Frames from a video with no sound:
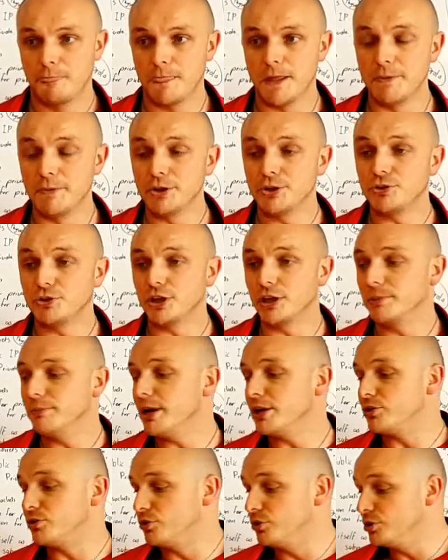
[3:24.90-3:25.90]
I'm not talking
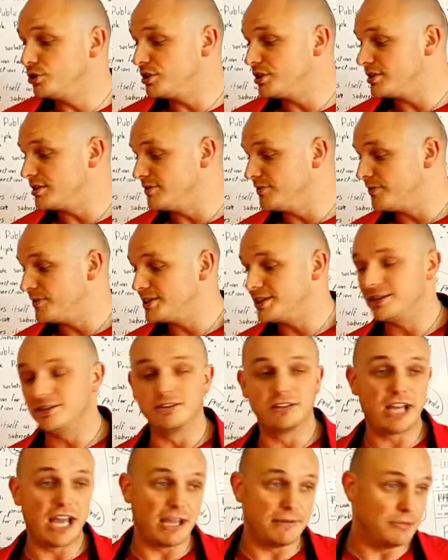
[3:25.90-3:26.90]
about routers and
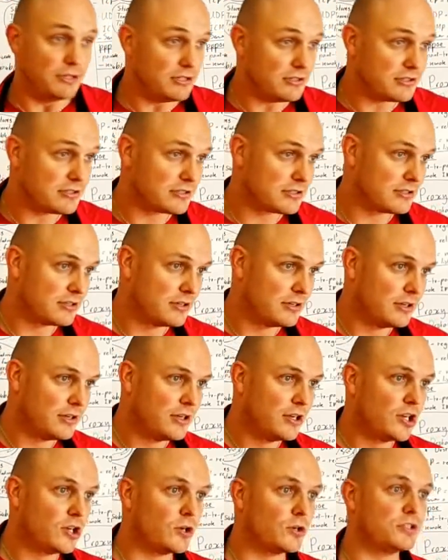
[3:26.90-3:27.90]
physical cables,
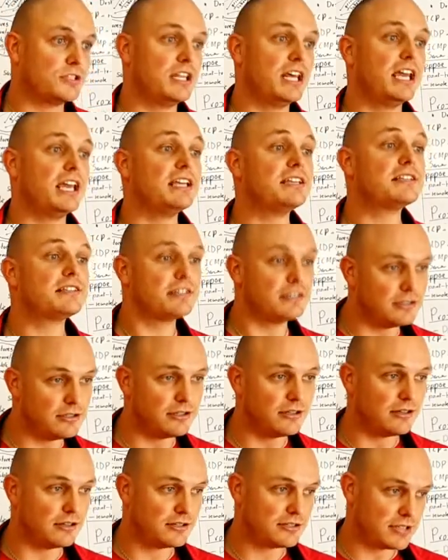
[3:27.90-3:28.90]
because there is
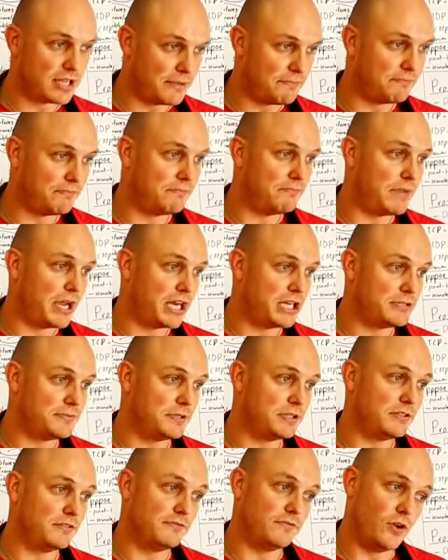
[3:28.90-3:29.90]
still some
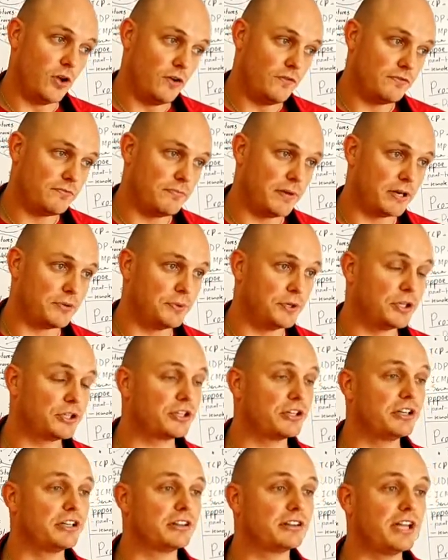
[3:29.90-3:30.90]
management involved, but we're not
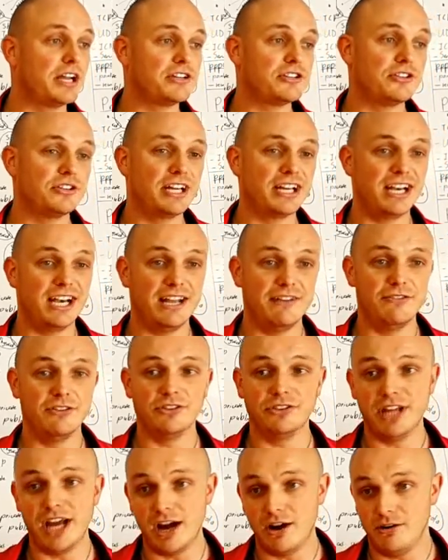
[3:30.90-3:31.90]
going to touch on that level
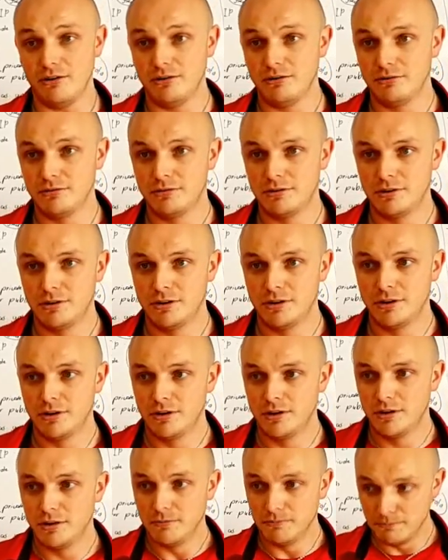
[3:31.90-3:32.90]
now.
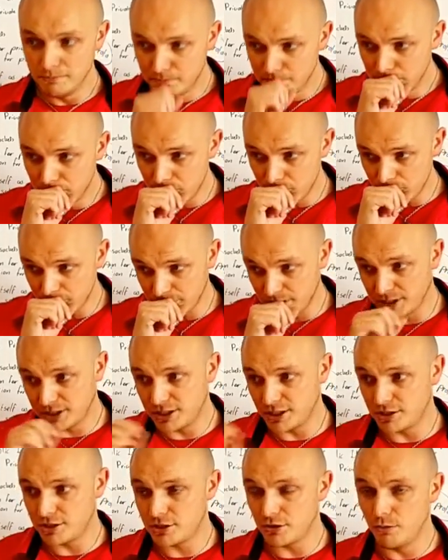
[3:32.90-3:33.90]
This
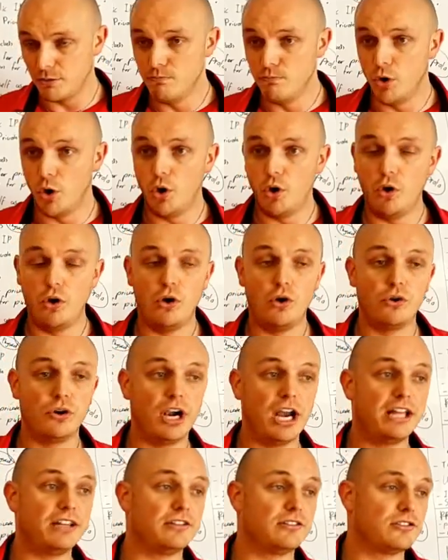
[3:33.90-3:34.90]
is more
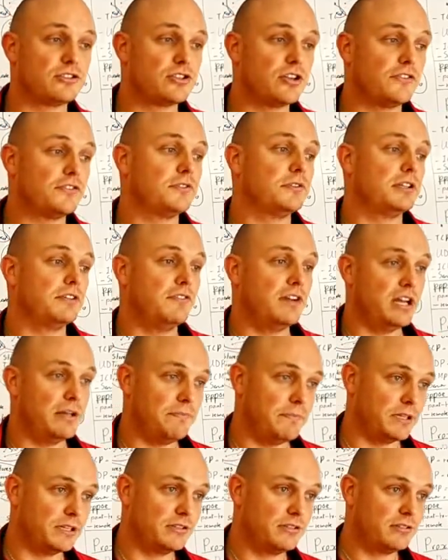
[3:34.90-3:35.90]
related to software
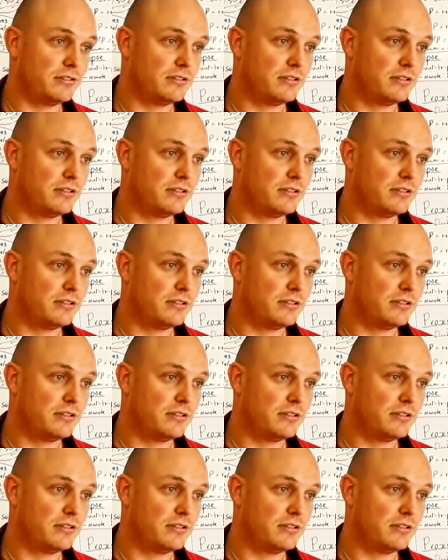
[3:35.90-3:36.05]
development.